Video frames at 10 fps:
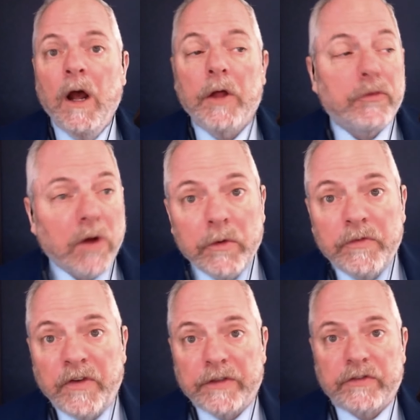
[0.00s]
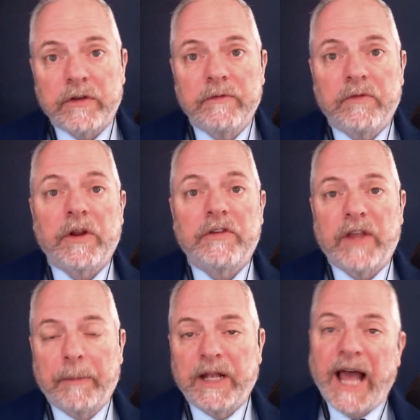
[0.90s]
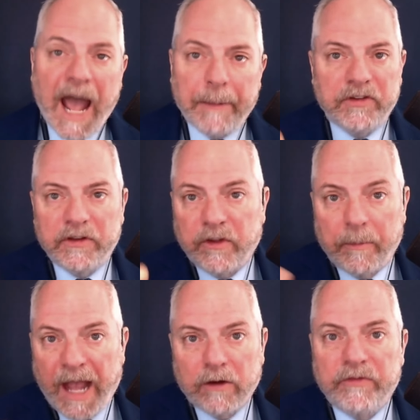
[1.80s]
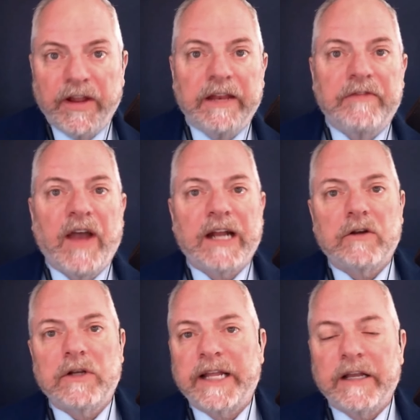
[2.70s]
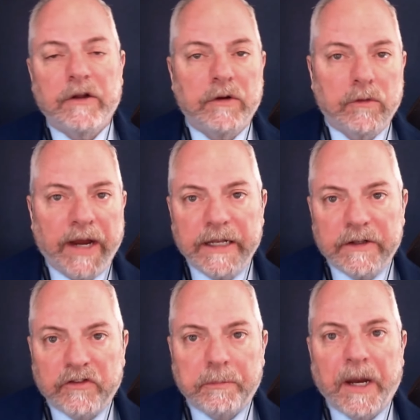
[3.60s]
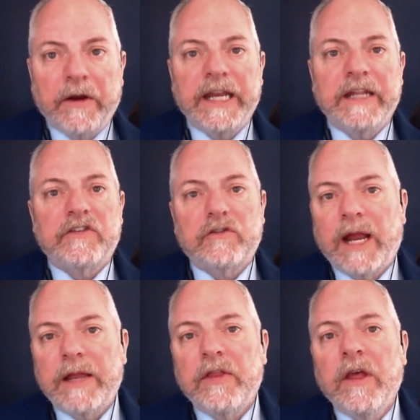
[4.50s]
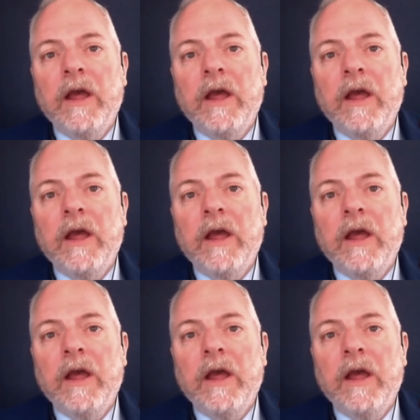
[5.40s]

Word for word: A thrown fist, for example, absent some aggravating factor like a great disparity in strength,